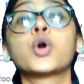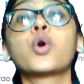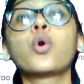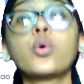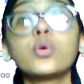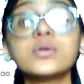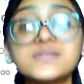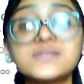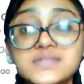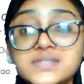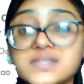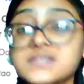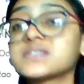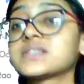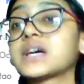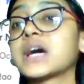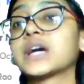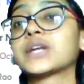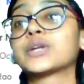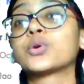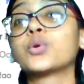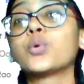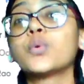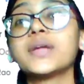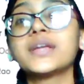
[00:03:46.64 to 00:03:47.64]
courses
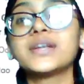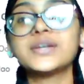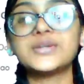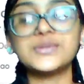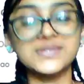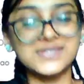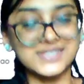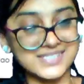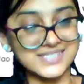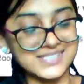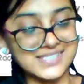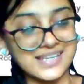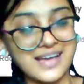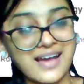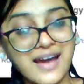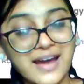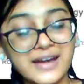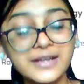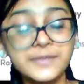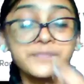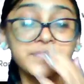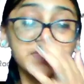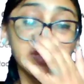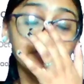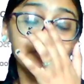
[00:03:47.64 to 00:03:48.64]
are going to
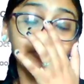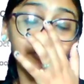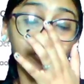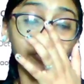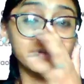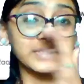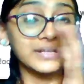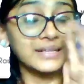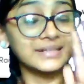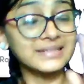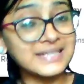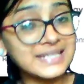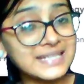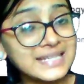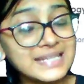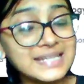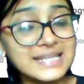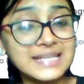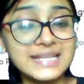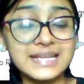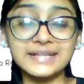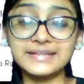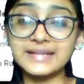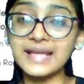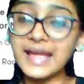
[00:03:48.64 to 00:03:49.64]
start for
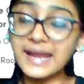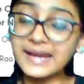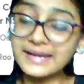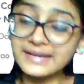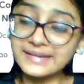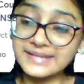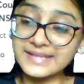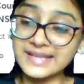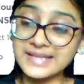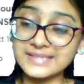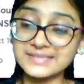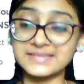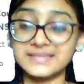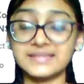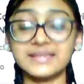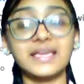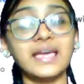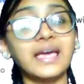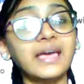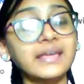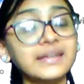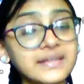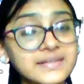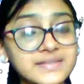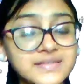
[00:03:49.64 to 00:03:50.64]
NEET, NTSE,
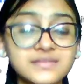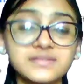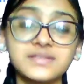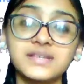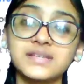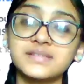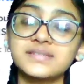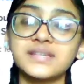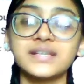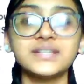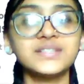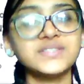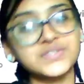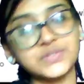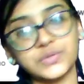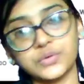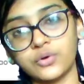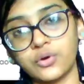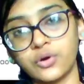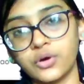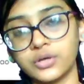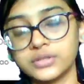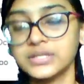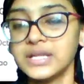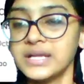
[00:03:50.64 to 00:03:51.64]
NSGS, and
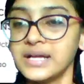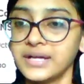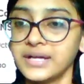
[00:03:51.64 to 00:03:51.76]
so on,